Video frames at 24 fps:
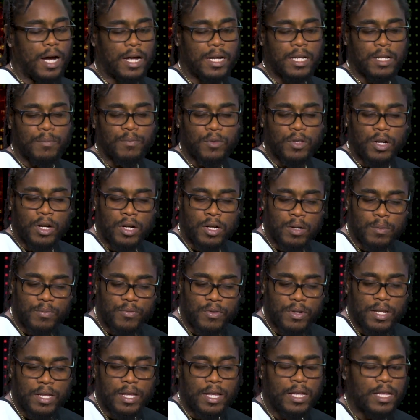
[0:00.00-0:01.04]
and them turn
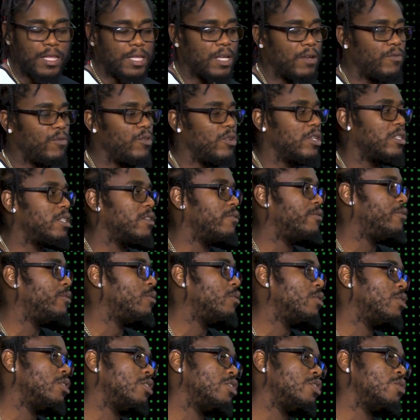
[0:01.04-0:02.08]
up for the interview, you say
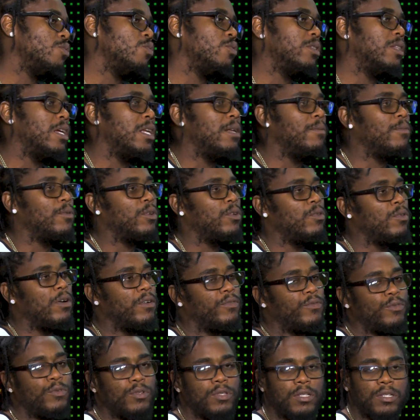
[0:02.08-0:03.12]
photo shoot, and them go do
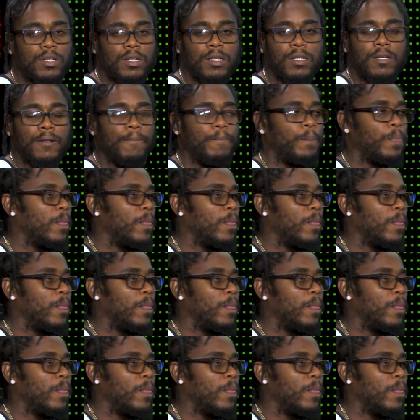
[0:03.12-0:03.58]
a photo.